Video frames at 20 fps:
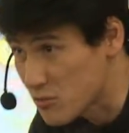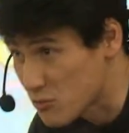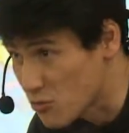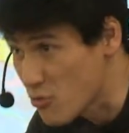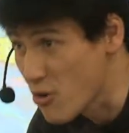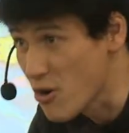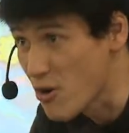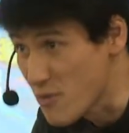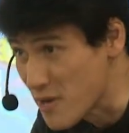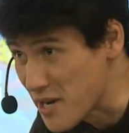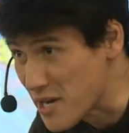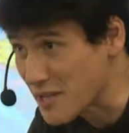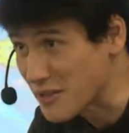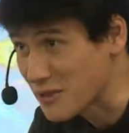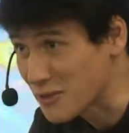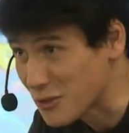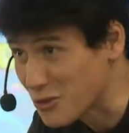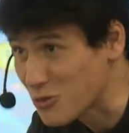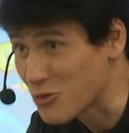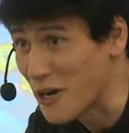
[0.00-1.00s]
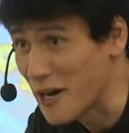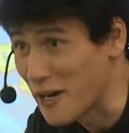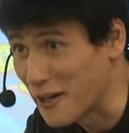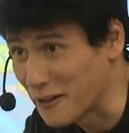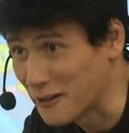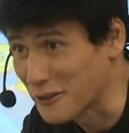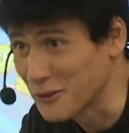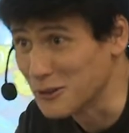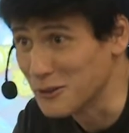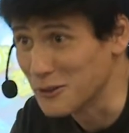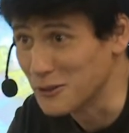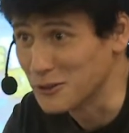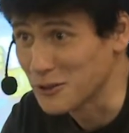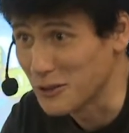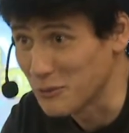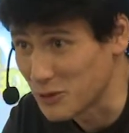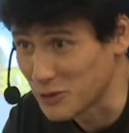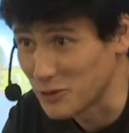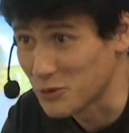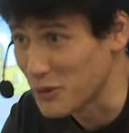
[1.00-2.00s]
drawing the triangles,
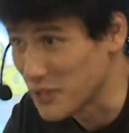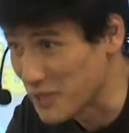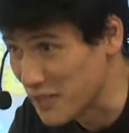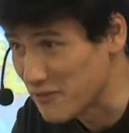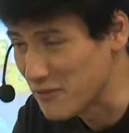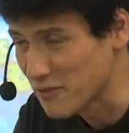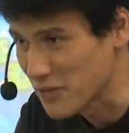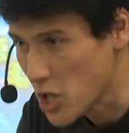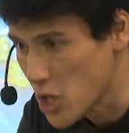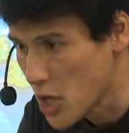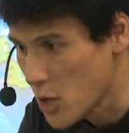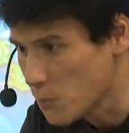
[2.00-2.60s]
I was doing everything.